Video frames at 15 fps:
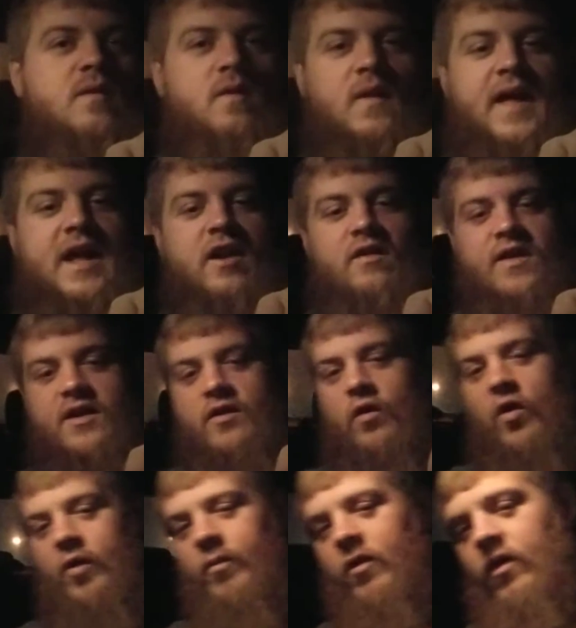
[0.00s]
later than
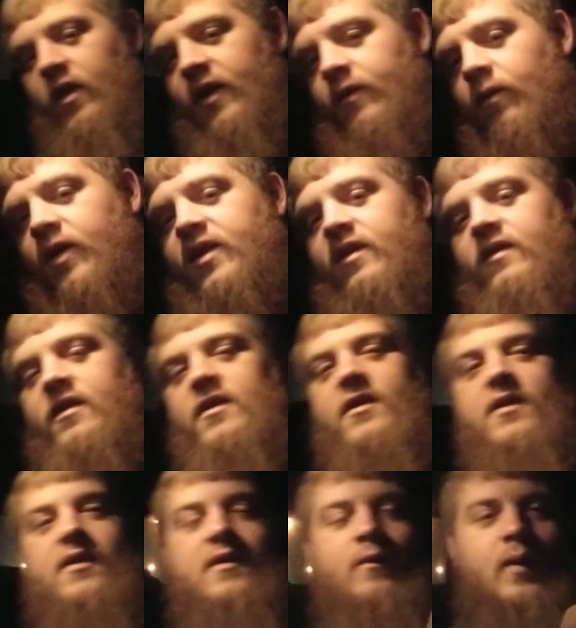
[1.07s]
normal. Like,
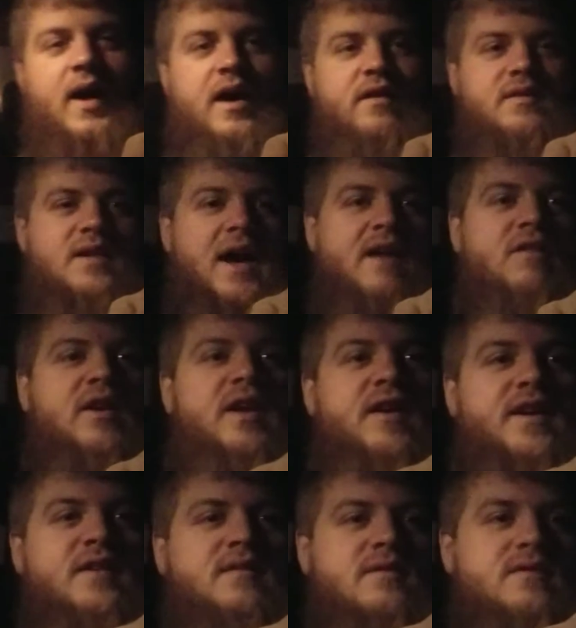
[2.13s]
well, not really.